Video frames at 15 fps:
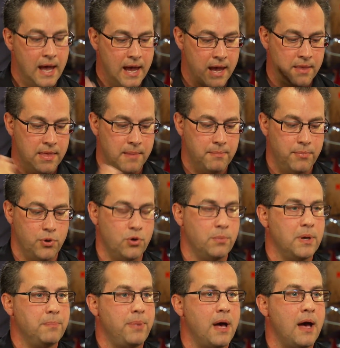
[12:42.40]
And then
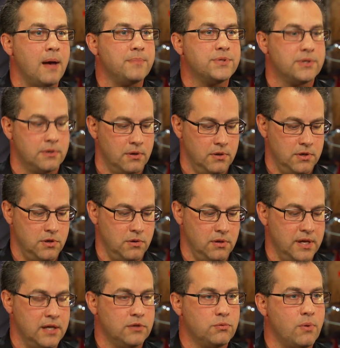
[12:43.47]
boom, it pops. You're
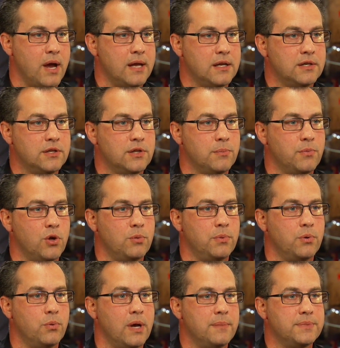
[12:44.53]
linked right into the
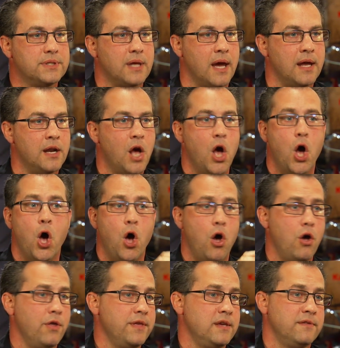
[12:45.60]
mobile website.
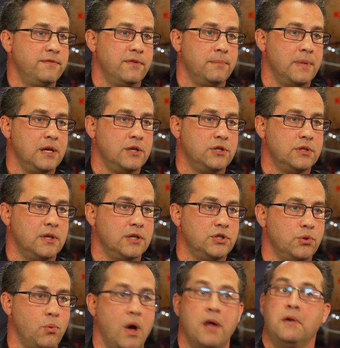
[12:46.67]
All the information that
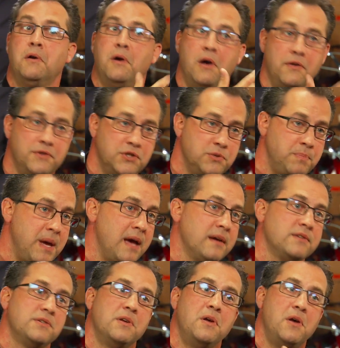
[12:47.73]
you want, all the
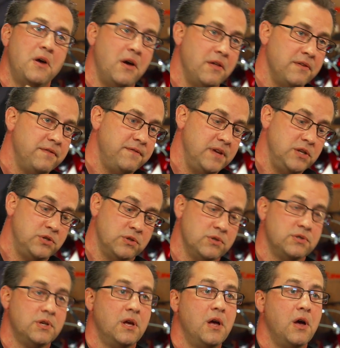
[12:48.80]
specs, all the
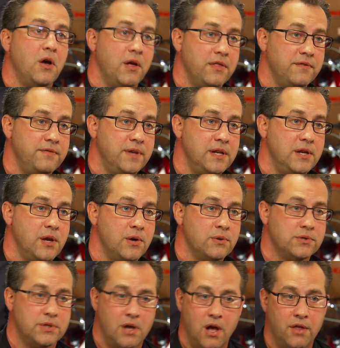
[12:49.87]
features, all the
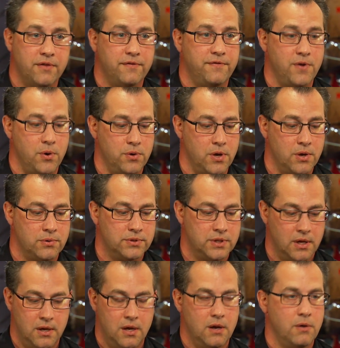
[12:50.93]
videos, all the photos,
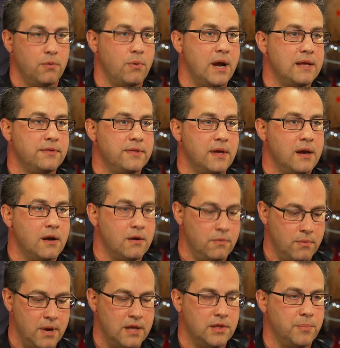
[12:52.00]
right there,
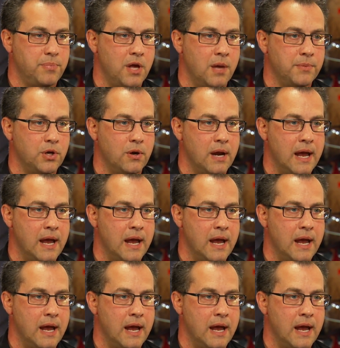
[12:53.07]
right in the palm of your